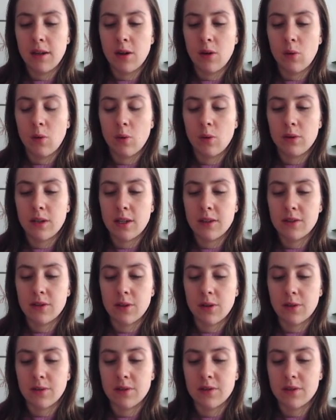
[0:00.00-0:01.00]
All else
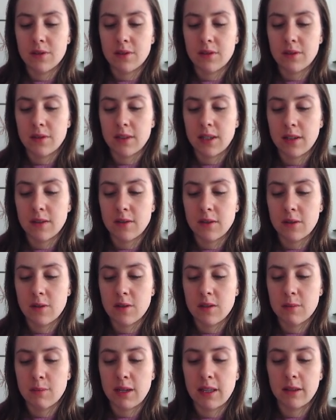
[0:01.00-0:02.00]
constant, that's going
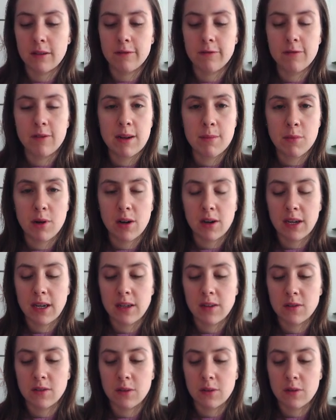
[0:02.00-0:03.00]
to mean the free market
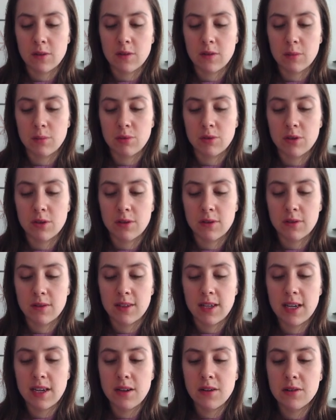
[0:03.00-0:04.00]
is going to produce
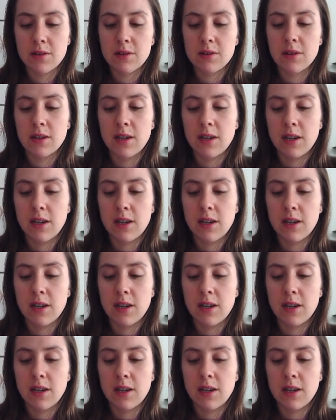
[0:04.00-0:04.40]
here.